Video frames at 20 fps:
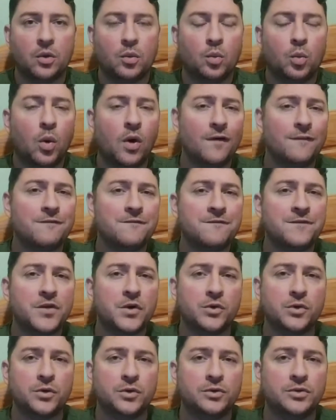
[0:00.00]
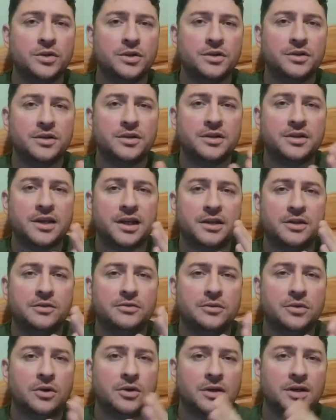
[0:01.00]
what food can you
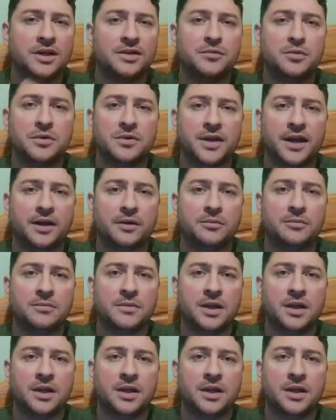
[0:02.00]
not live without?